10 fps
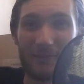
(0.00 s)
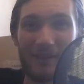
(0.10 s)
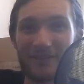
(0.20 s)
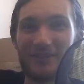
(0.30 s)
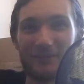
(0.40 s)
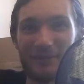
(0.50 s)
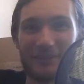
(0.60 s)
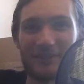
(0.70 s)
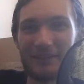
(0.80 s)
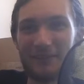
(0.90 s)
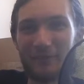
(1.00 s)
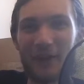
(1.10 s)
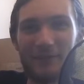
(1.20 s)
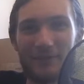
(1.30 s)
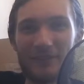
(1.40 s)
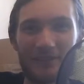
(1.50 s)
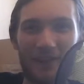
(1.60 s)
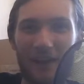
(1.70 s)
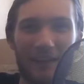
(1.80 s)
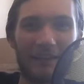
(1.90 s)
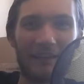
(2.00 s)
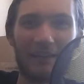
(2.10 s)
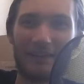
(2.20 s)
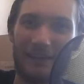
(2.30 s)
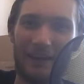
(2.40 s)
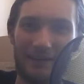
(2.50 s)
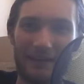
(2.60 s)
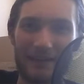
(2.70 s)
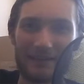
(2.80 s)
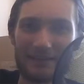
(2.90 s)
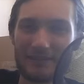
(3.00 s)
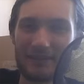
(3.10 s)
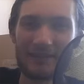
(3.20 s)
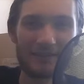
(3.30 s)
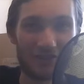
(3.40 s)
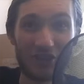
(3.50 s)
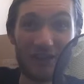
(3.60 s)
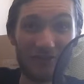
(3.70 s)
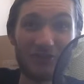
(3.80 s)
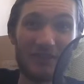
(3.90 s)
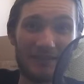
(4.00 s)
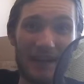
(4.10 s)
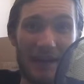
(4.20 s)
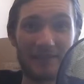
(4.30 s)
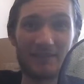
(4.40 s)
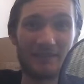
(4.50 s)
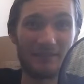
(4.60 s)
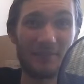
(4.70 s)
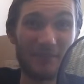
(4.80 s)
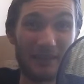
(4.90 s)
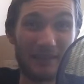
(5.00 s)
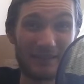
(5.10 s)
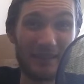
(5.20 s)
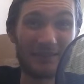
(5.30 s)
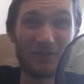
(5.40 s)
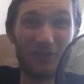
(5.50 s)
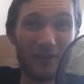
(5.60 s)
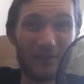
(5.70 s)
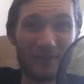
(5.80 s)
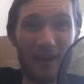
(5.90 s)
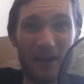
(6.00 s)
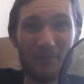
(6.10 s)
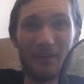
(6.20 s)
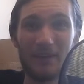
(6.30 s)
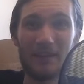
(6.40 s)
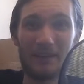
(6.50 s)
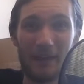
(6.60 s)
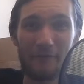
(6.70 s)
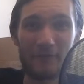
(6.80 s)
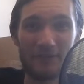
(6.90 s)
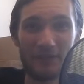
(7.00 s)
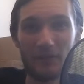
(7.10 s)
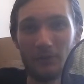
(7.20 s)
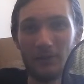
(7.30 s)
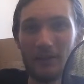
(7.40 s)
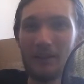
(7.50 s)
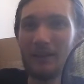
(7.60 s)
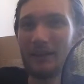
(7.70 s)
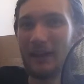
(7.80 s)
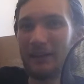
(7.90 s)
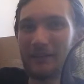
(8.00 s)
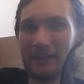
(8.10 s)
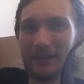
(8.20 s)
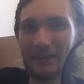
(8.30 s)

there is in environment design. And that's a challenging task, and something that takes a lot of time and effort to do. And I think